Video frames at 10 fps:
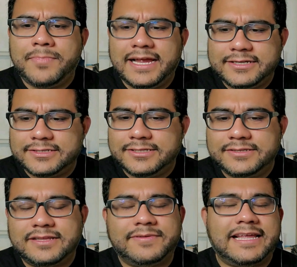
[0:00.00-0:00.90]

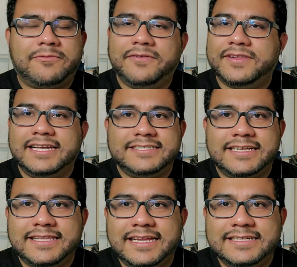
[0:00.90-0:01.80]
Michael, with that
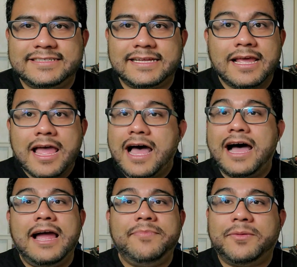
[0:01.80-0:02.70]
revelation at the end, he's like,
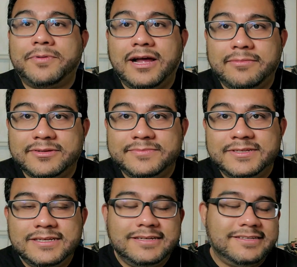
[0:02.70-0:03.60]
I'm the
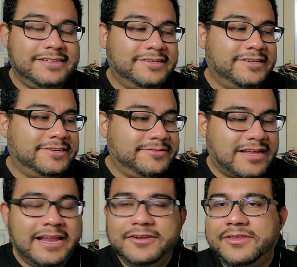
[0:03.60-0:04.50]
problem. You
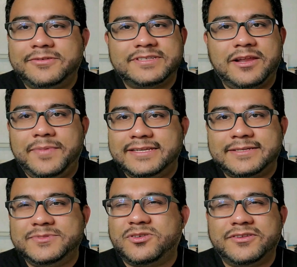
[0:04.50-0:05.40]
know, I knew there was going to be
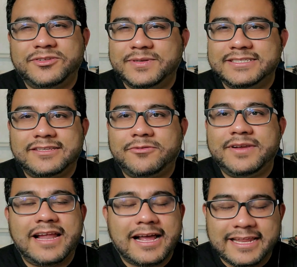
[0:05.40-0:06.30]
some sort of twist. They
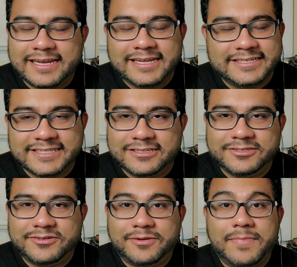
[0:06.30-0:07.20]
were not going to catch
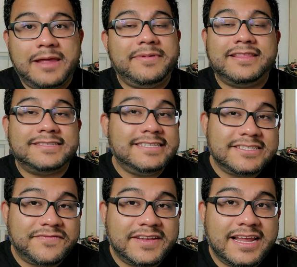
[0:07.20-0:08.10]
Eleanor. Maybe in the
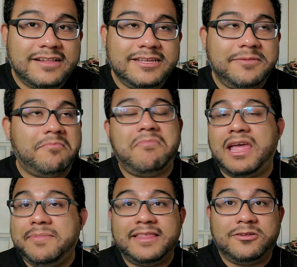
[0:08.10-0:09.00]
season finale.
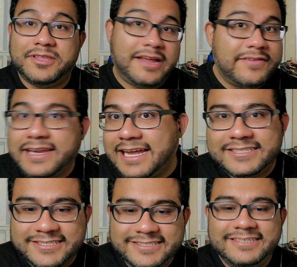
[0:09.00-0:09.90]
Maybe they'll never
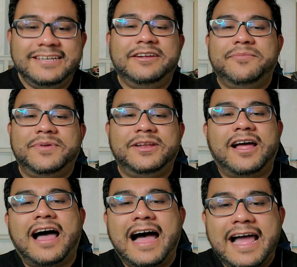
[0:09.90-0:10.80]
catch her.
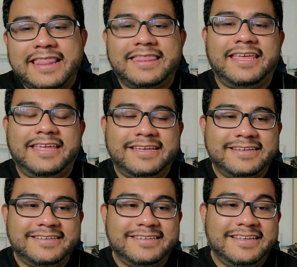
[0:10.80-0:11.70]
But I
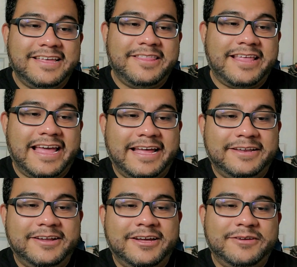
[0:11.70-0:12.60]
think
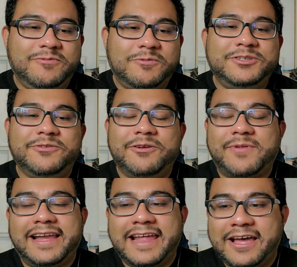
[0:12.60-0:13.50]
that what we're doing
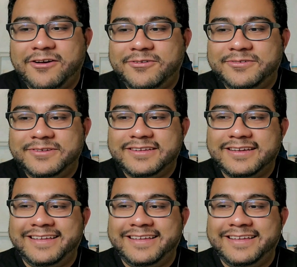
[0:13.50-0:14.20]
right now